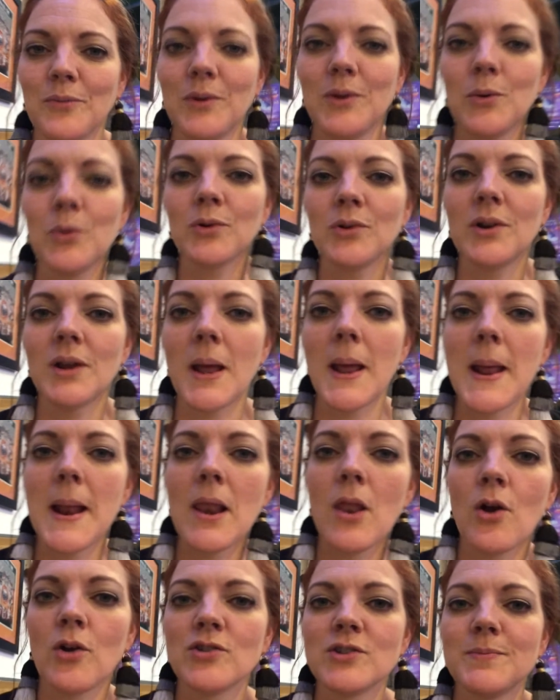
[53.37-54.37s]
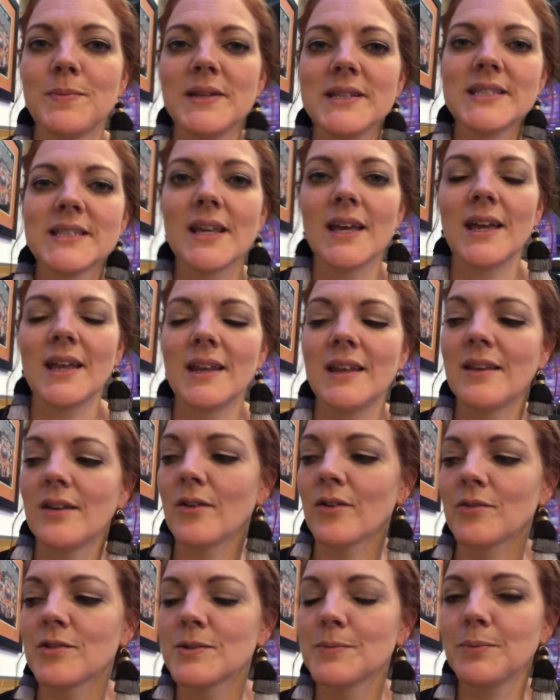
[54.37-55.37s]
we ordered a large pizza and
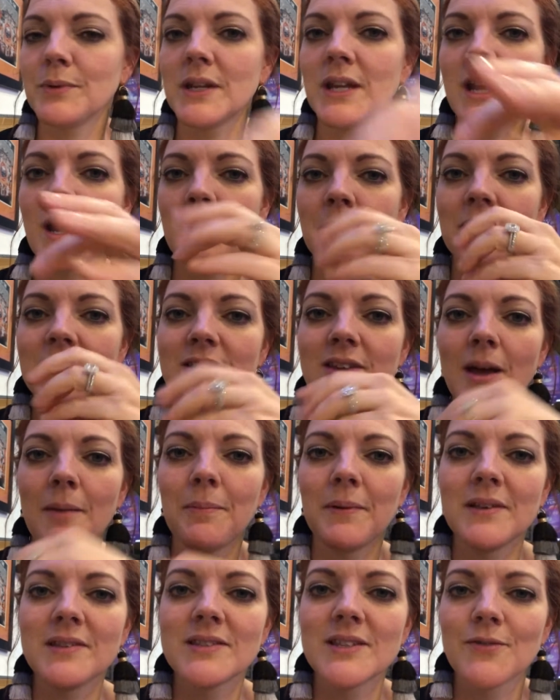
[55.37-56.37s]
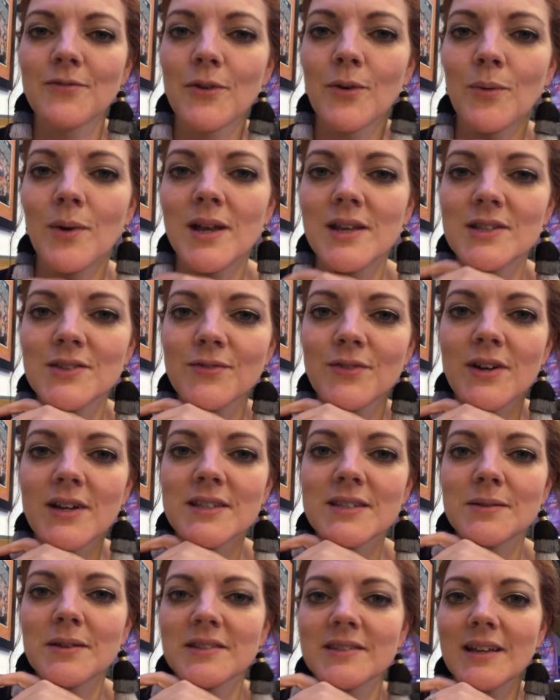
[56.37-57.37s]
they're splitting up the toppings different ways for
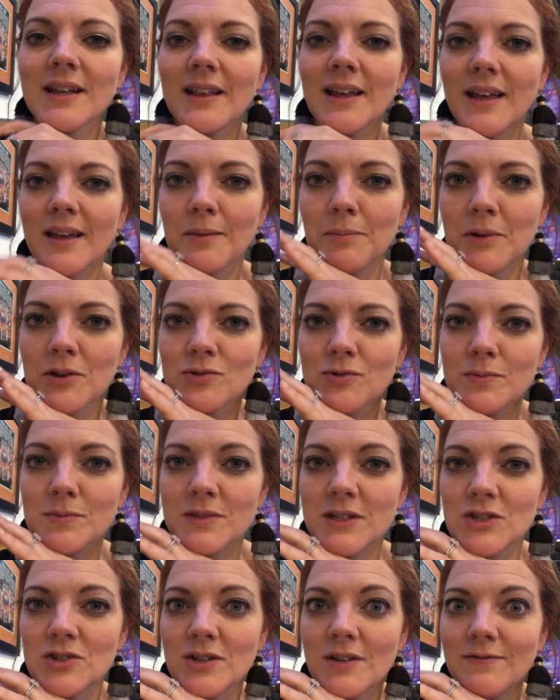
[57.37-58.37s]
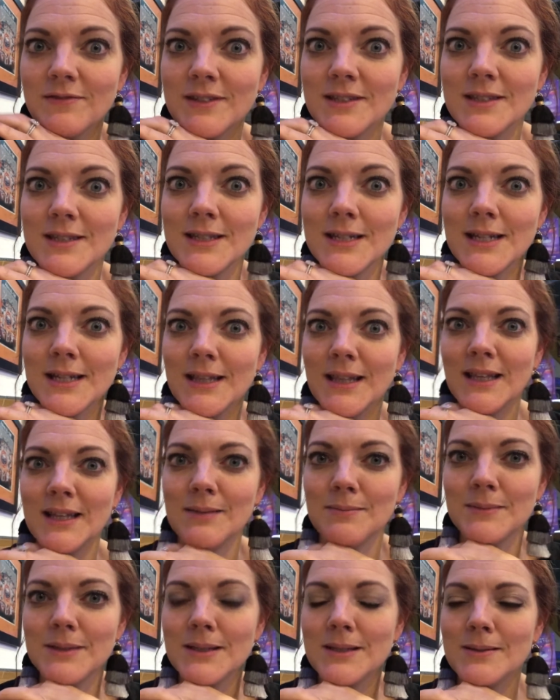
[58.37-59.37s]
us because I like mushrooms and Jeff does not
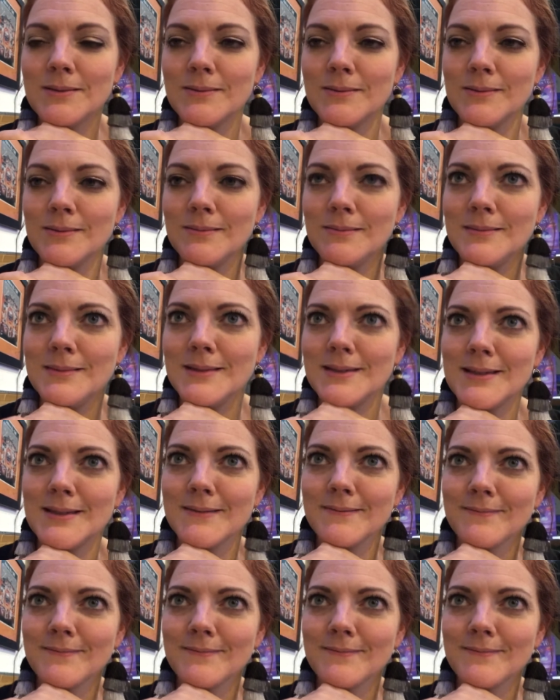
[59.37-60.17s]
like mushrooms.